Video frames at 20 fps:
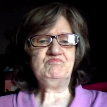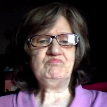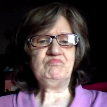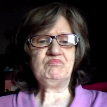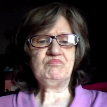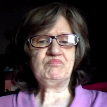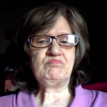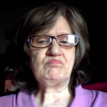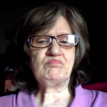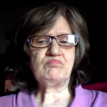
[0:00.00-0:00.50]

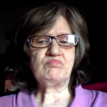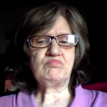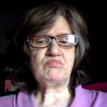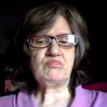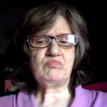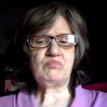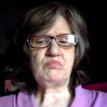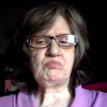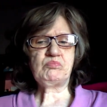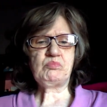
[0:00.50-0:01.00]

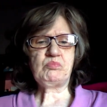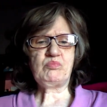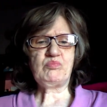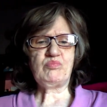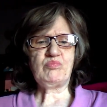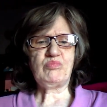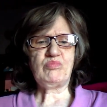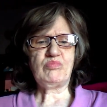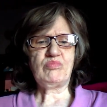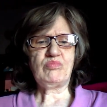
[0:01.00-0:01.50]

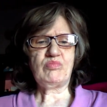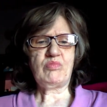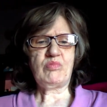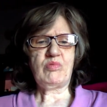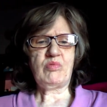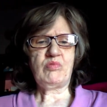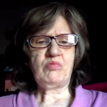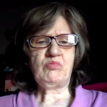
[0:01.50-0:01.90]
Nothing is said.